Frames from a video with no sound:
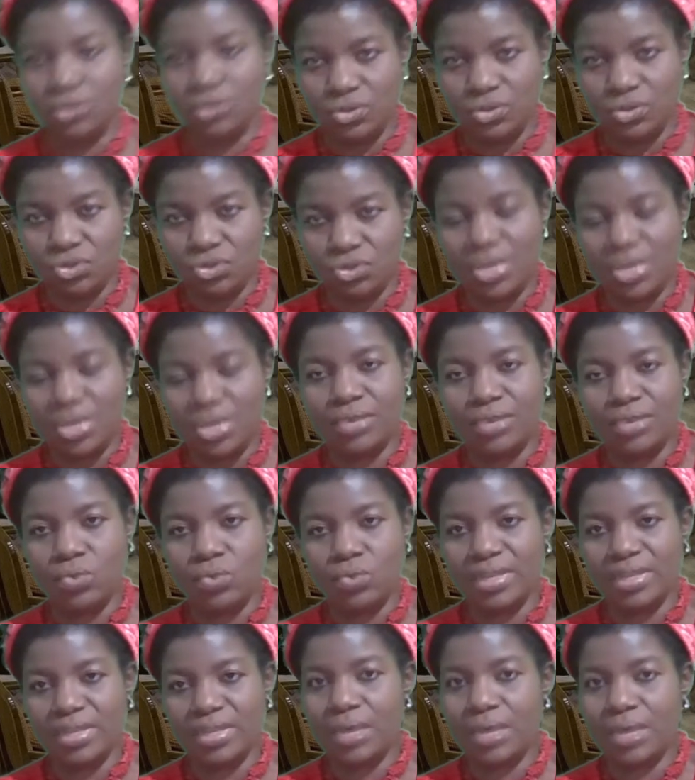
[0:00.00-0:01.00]
you are the one
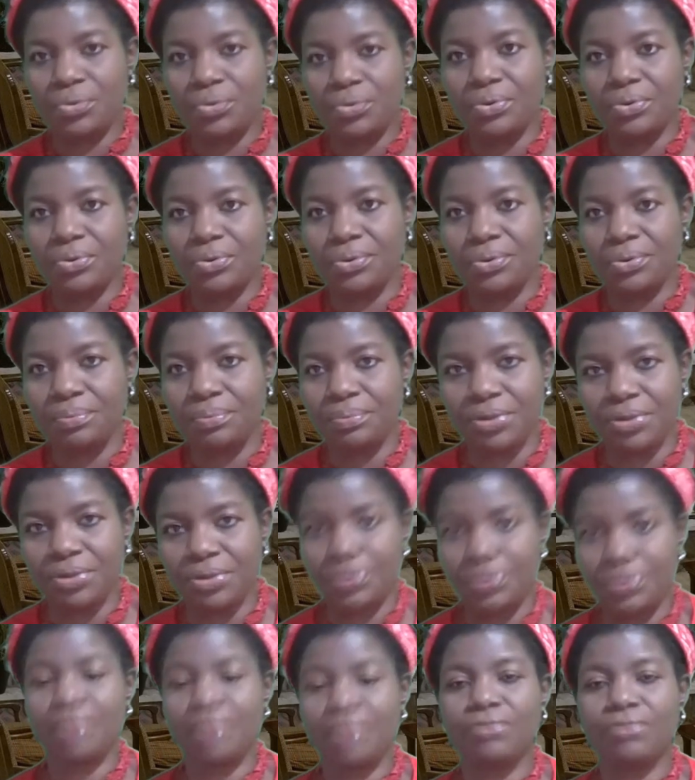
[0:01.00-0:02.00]
that will go
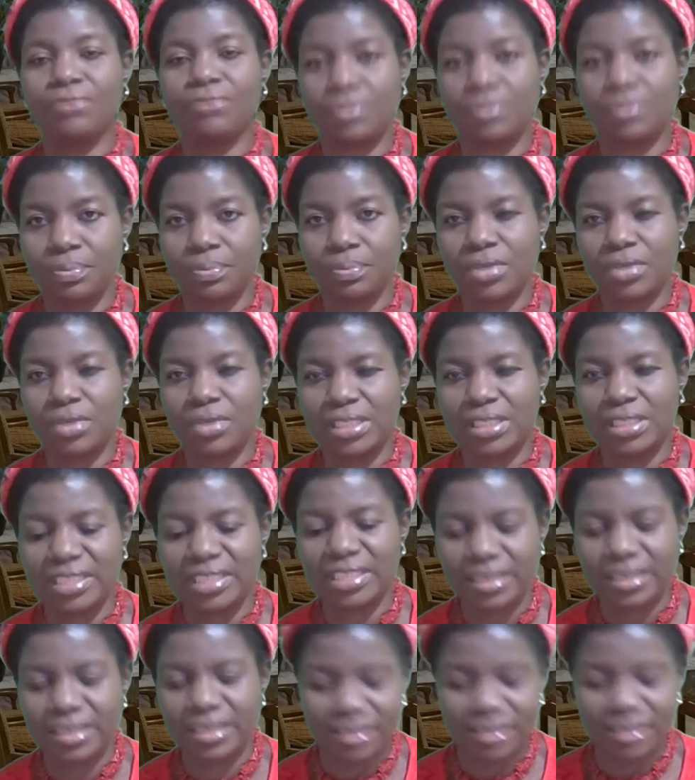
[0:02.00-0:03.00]
looking for
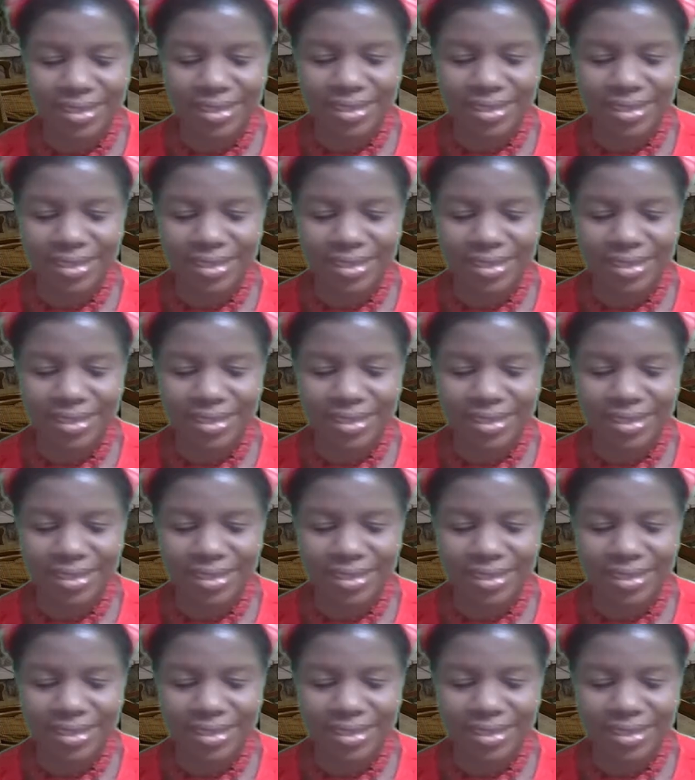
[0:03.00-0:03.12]
politicians.